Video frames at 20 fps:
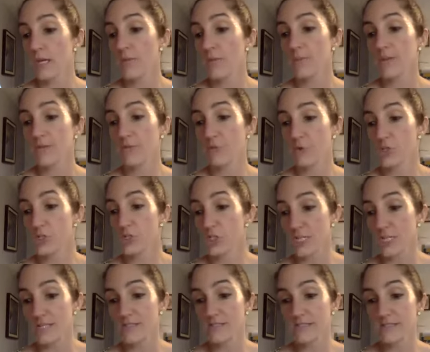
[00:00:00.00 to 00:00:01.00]
before
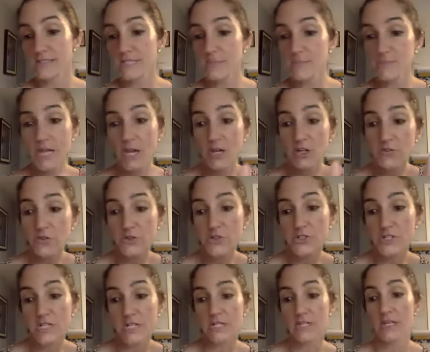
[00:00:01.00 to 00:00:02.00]
she slipped out of her
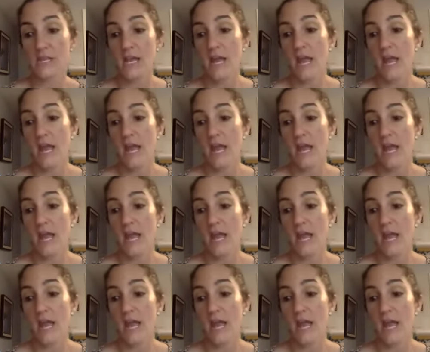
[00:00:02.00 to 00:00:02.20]
seat